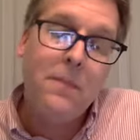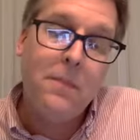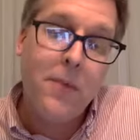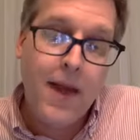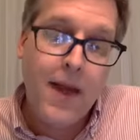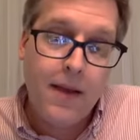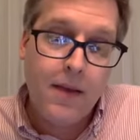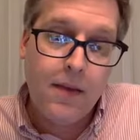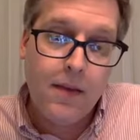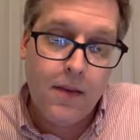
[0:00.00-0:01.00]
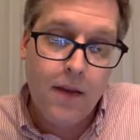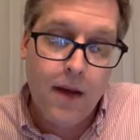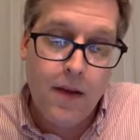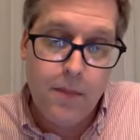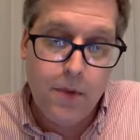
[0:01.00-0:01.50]
playing
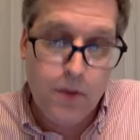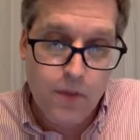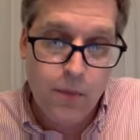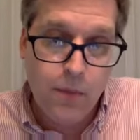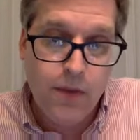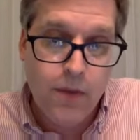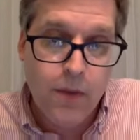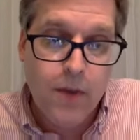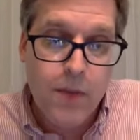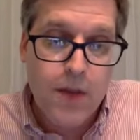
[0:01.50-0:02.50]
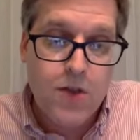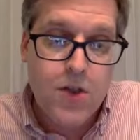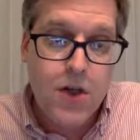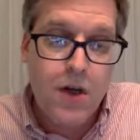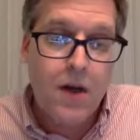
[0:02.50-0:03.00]
the person living with
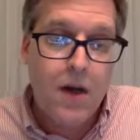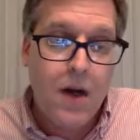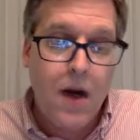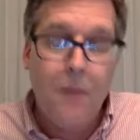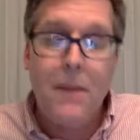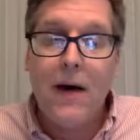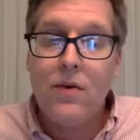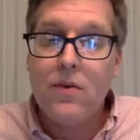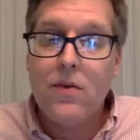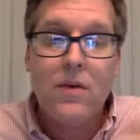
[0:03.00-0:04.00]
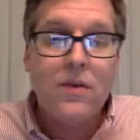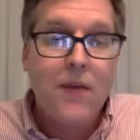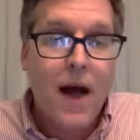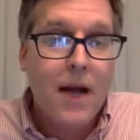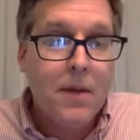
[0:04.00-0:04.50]
dementia about
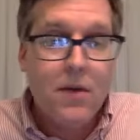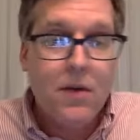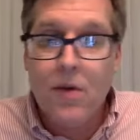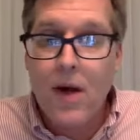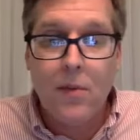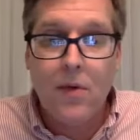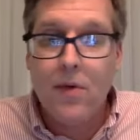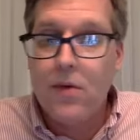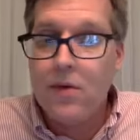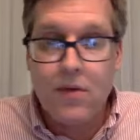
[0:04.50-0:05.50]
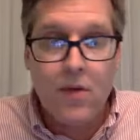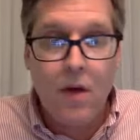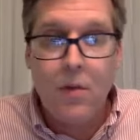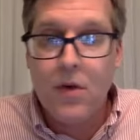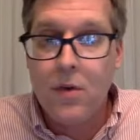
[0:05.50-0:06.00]
diamond or emerald. That's
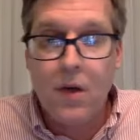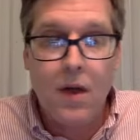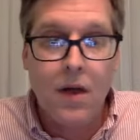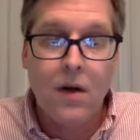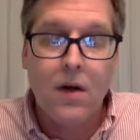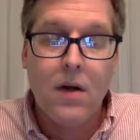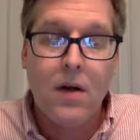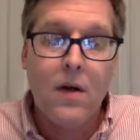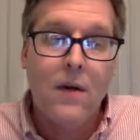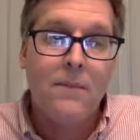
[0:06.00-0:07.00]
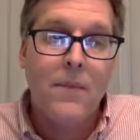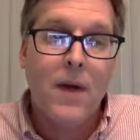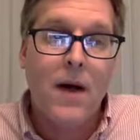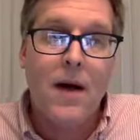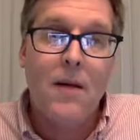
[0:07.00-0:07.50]
all we're doing here.
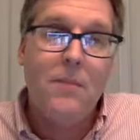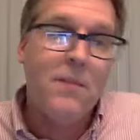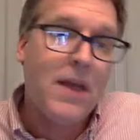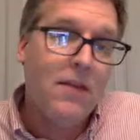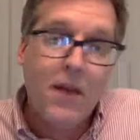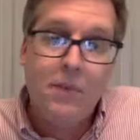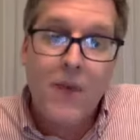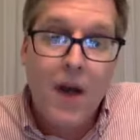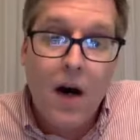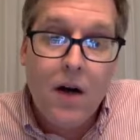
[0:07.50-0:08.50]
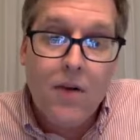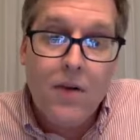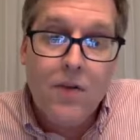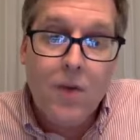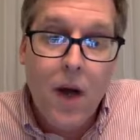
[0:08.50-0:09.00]
Giving them the cards
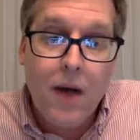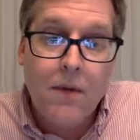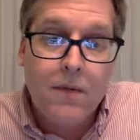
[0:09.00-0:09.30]
if you want,